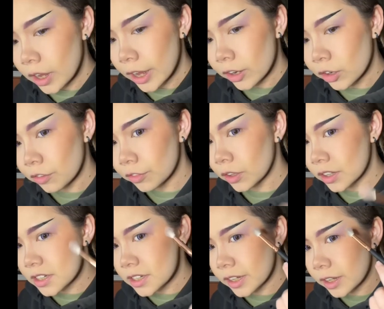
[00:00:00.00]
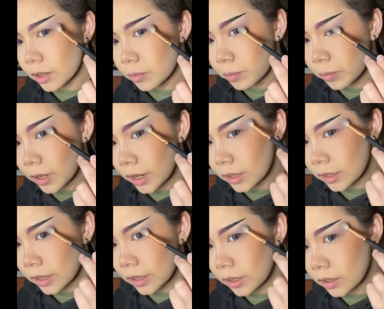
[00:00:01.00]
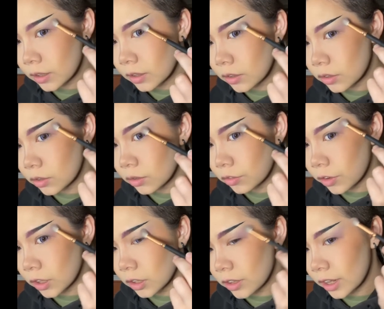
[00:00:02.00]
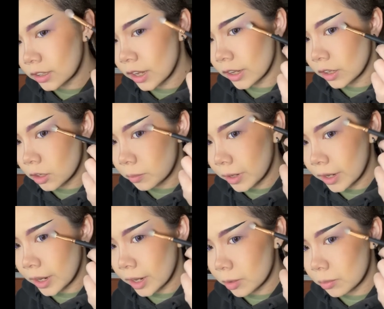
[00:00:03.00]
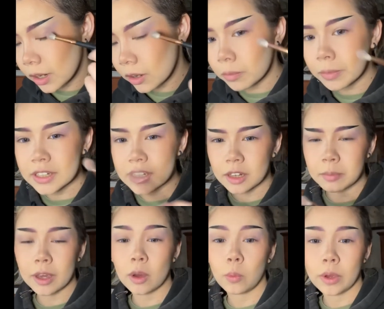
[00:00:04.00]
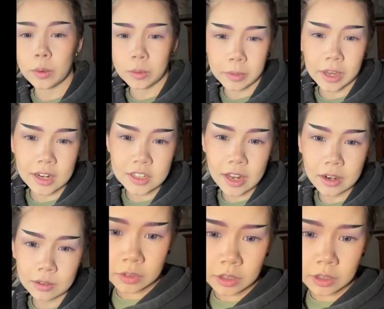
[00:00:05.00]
I don't know if you can see it, but I like to follow that line under my eyebrow and basically make a wing with my eyeshadow.